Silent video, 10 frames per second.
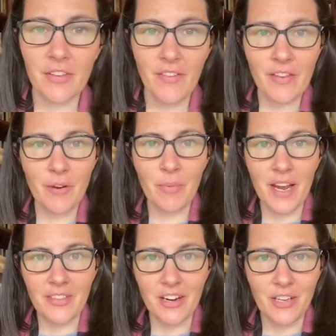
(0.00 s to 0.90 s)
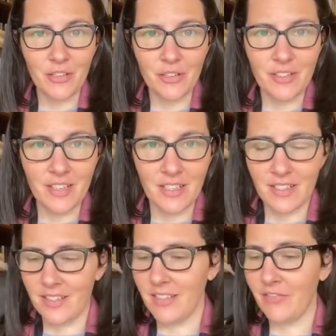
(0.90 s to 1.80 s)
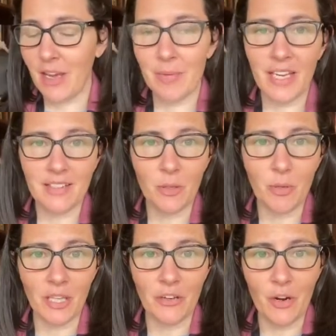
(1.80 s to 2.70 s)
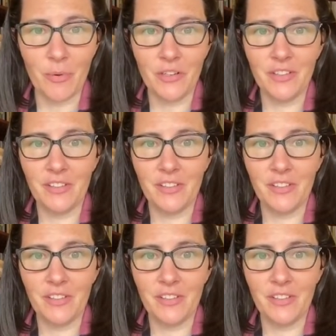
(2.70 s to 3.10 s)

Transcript: favorite brand that I use is Faber-Castell Polychromos.